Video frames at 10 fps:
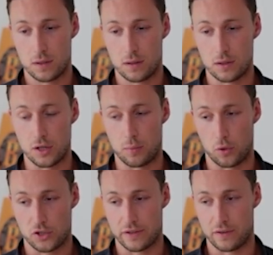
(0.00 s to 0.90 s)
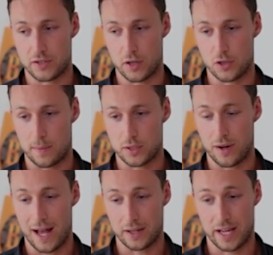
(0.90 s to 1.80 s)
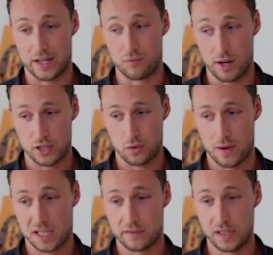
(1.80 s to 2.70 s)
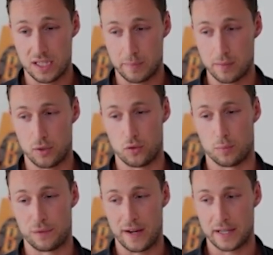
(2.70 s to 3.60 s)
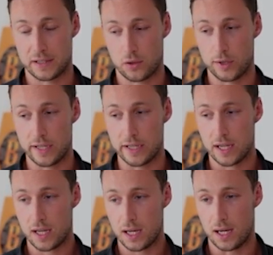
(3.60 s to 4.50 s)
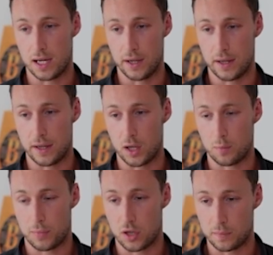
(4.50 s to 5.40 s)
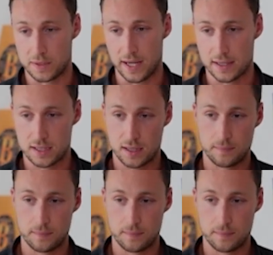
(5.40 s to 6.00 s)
a good portion of those airdrops are allocated retroactively to people who are providing liquidity on their perp DEX.